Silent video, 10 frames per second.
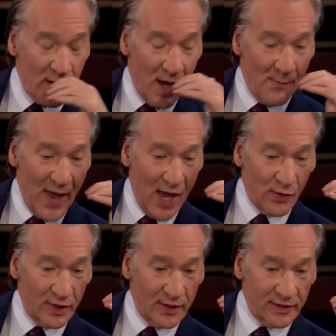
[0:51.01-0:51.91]

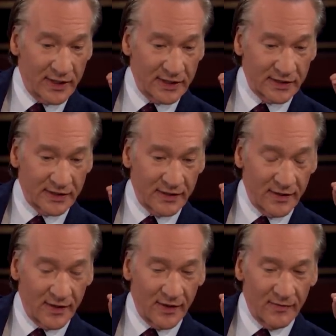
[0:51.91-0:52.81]
About this
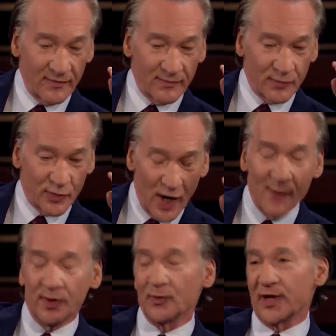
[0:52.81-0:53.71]

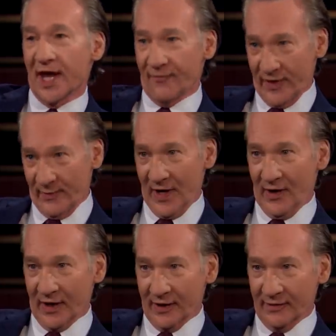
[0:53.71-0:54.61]
problem we have in
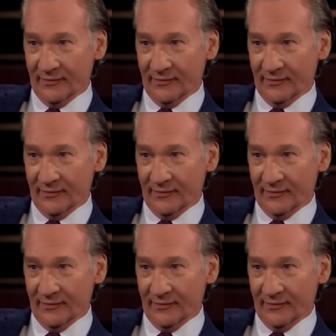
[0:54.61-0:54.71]
America,